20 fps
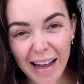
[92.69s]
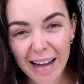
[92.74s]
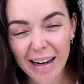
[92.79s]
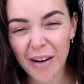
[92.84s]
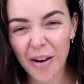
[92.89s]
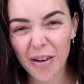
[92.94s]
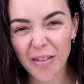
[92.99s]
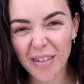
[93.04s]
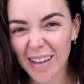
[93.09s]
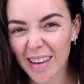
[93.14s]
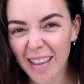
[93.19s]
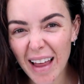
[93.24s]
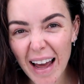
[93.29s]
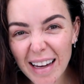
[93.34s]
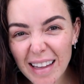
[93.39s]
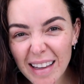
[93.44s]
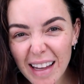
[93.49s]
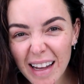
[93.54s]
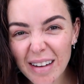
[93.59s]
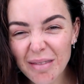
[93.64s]
and I don't really
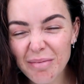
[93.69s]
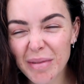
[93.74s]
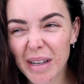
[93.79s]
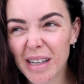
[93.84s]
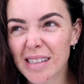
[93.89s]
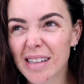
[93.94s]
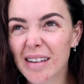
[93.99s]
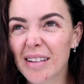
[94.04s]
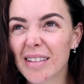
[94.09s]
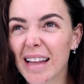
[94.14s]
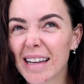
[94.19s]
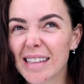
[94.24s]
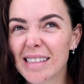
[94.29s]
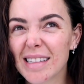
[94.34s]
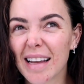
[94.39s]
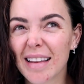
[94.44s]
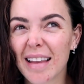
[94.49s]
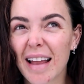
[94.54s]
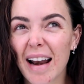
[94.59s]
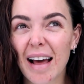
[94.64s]
like that because I don't like
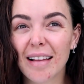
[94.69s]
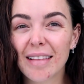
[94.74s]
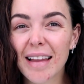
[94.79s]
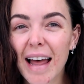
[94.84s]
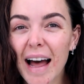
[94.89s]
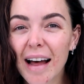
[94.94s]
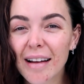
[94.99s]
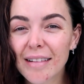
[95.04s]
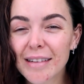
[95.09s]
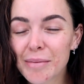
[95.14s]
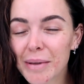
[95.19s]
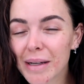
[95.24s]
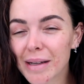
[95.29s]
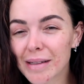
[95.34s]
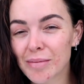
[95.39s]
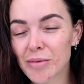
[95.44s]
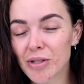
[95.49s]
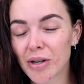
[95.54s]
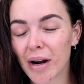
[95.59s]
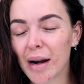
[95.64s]
saying that out loud
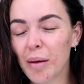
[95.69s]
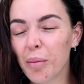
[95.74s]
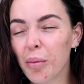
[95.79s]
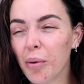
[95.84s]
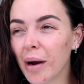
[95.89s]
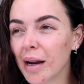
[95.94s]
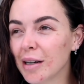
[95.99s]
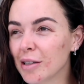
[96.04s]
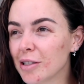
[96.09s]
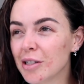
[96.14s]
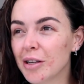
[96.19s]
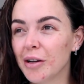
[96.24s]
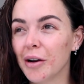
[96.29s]
because I'm trying to preach,